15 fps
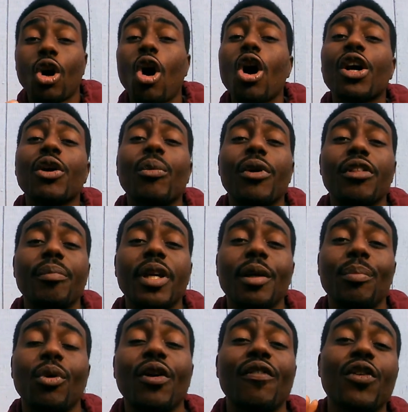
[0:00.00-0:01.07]
talking with
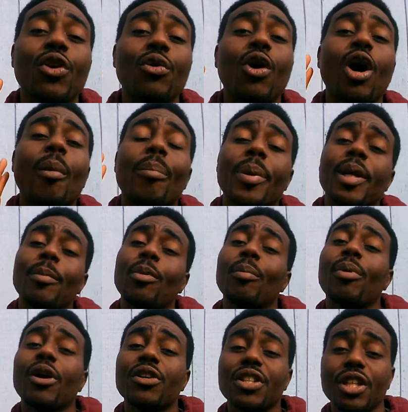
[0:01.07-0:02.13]
people. If you are a people
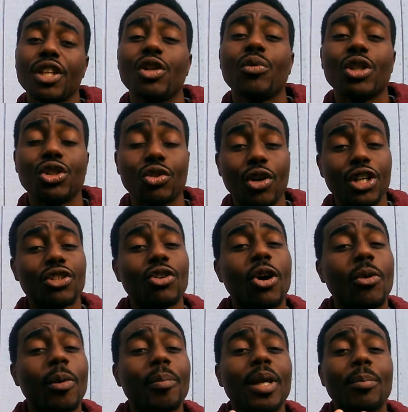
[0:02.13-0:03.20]
person and you enjoy to
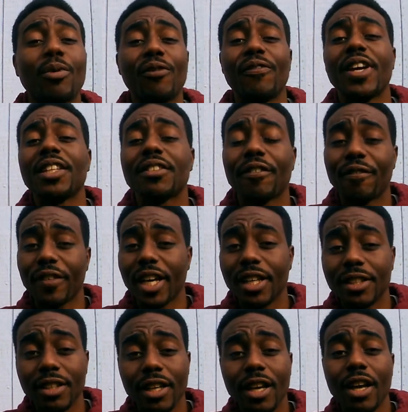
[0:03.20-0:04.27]
talk with people face to face,